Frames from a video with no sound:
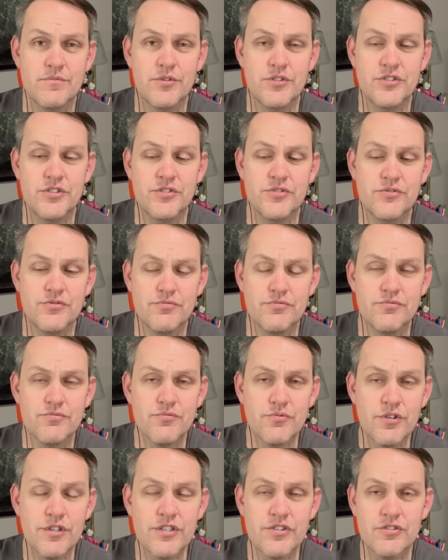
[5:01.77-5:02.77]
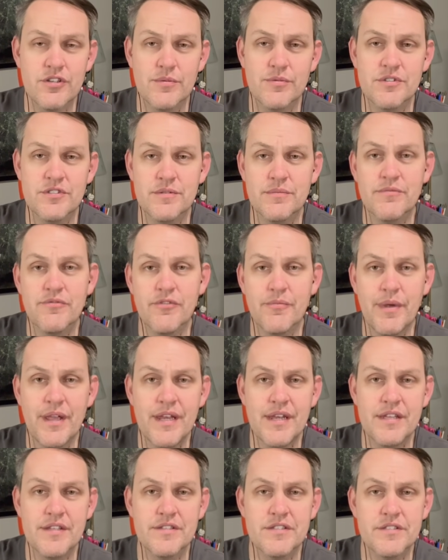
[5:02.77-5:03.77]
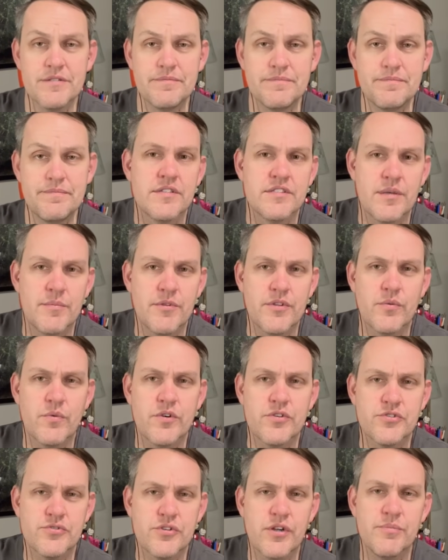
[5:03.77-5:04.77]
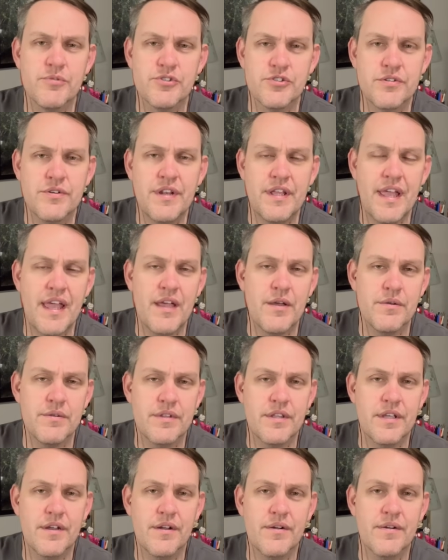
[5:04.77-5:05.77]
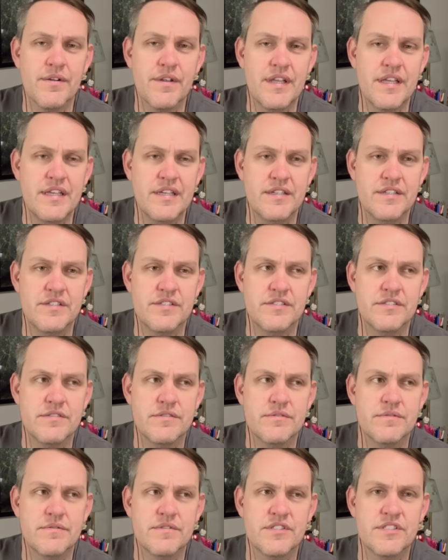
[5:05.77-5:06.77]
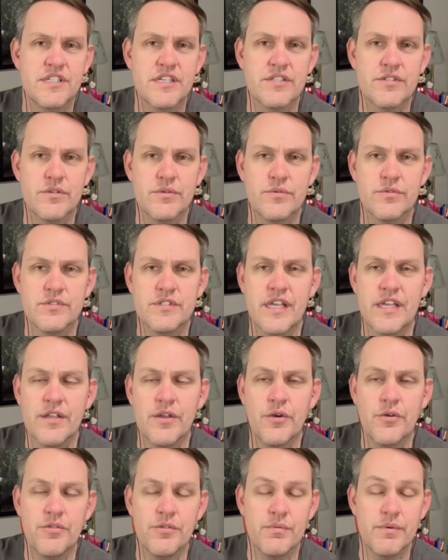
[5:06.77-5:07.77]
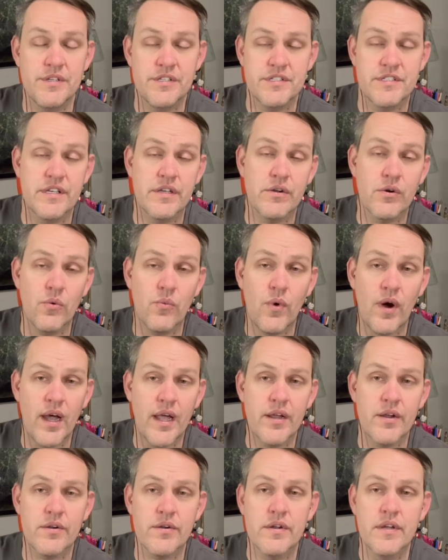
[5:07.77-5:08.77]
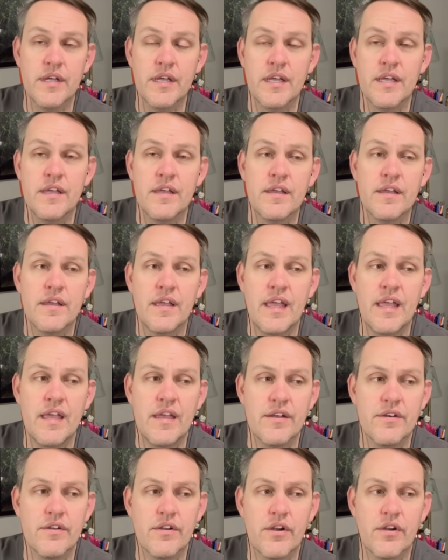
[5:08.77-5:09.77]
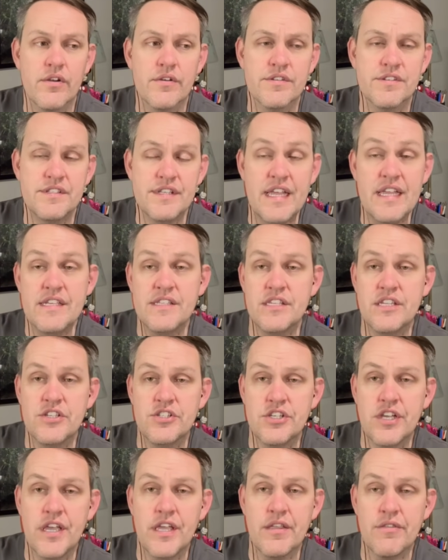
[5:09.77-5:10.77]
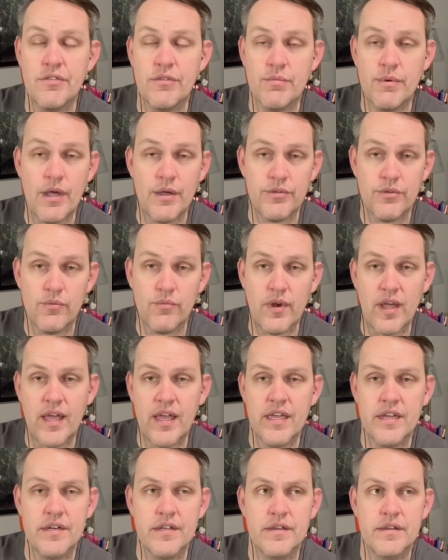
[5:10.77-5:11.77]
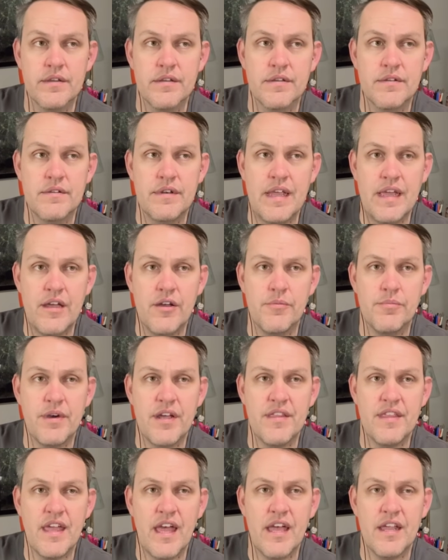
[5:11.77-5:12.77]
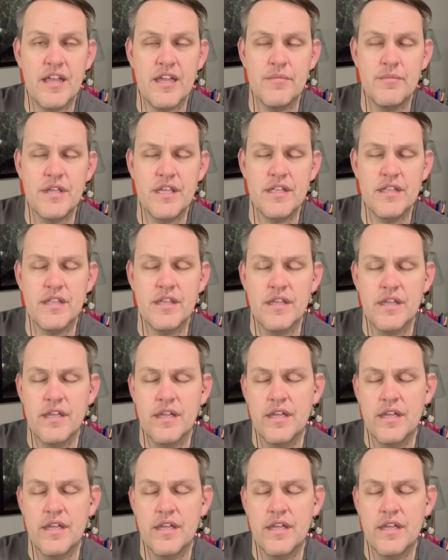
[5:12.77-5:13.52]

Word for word: which is really troublesome for maintenance. Some of the worst troubleshooting out there is signals that go through a single wire and are daisy chained throughout the ride. Now, by that I mean